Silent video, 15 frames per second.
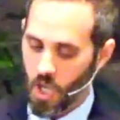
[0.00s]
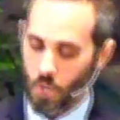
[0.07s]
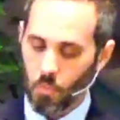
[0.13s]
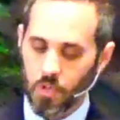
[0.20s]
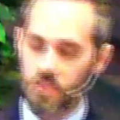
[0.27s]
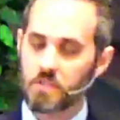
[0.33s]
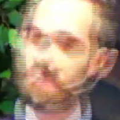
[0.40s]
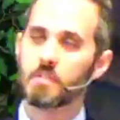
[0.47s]

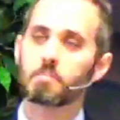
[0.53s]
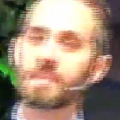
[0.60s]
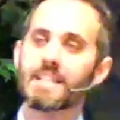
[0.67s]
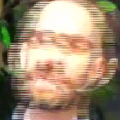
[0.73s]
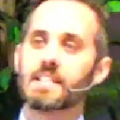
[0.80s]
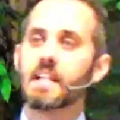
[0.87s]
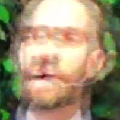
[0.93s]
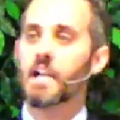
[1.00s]
Will you
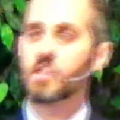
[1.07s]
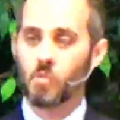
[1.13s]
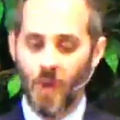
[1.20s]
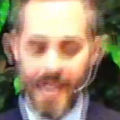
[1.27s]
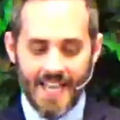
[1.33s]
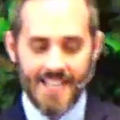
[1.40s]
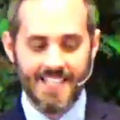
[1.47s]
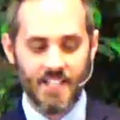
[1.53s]
submit to God's
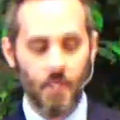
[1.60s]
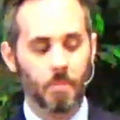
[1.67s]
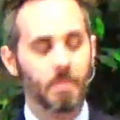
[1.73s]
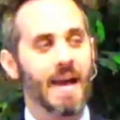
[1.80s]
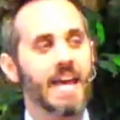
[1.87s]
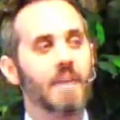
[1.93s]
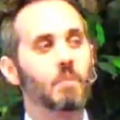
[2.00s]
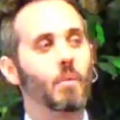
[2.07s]
ways and
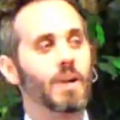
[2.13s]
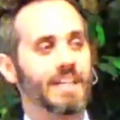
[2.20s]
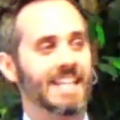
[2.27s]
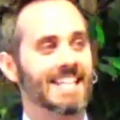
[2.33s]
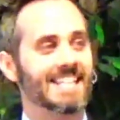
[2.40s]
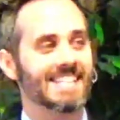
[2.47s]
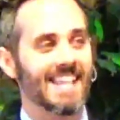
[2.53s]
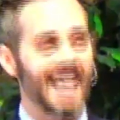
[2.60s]
obey what
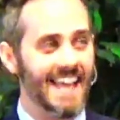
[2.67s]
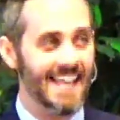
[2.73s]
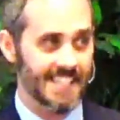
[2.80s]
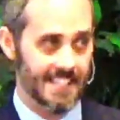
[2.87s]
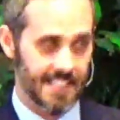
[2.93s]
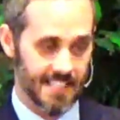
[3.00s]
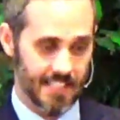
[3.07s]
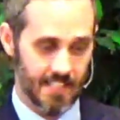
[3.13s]
He
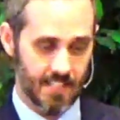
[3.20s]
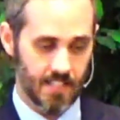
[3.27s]
says,